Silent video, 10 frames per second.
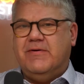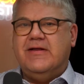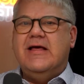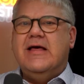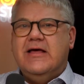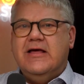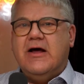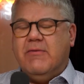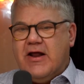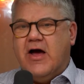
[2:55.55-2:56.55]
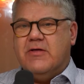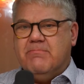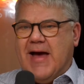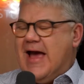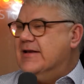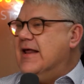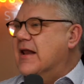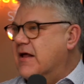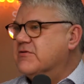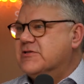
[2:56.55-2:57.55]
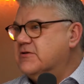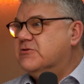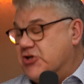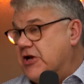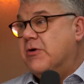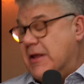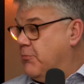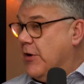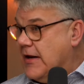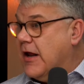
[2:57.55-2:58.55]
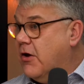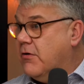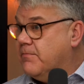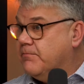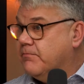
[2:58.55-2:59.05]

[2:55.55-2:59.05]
But, we know that bad debt levels are generally pretty low,